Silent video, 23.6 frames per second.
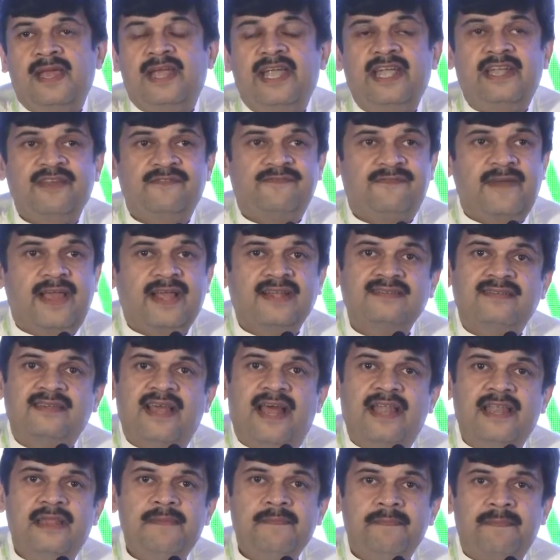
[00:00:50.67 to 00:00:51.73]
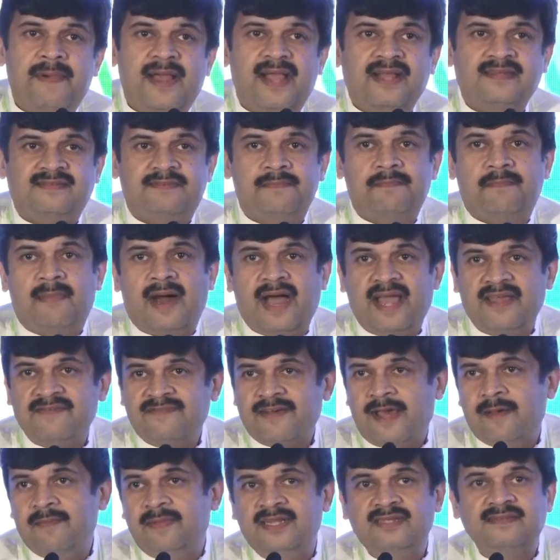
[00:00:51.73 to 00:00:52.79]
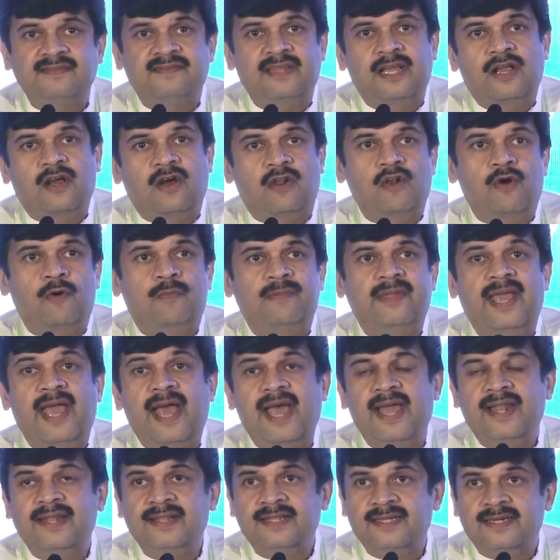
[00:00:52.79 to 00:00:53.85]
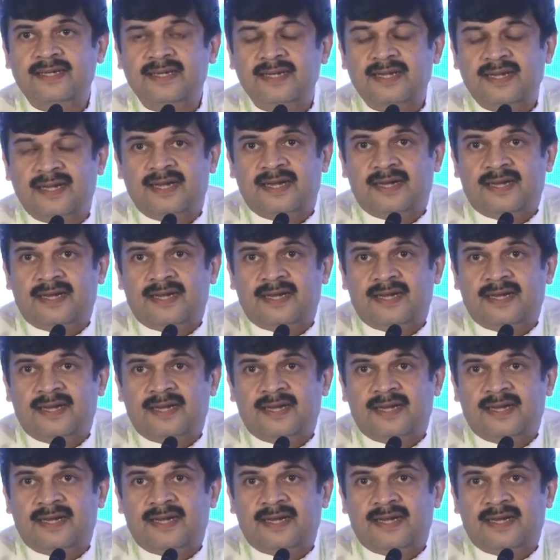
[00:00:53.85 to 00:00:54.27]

It affects and impacts my family's economy and the